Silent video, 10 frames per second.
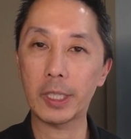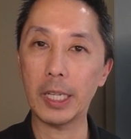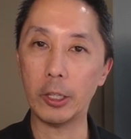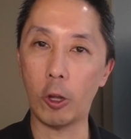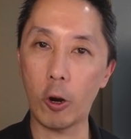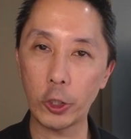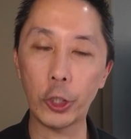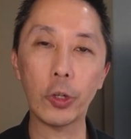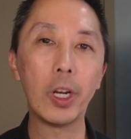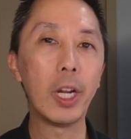get
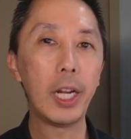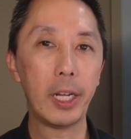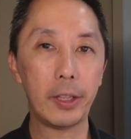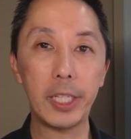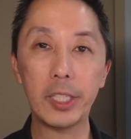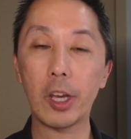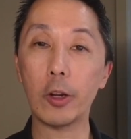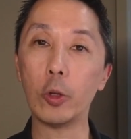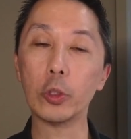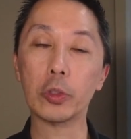larger, these
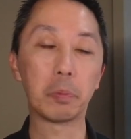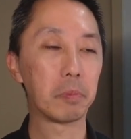huddles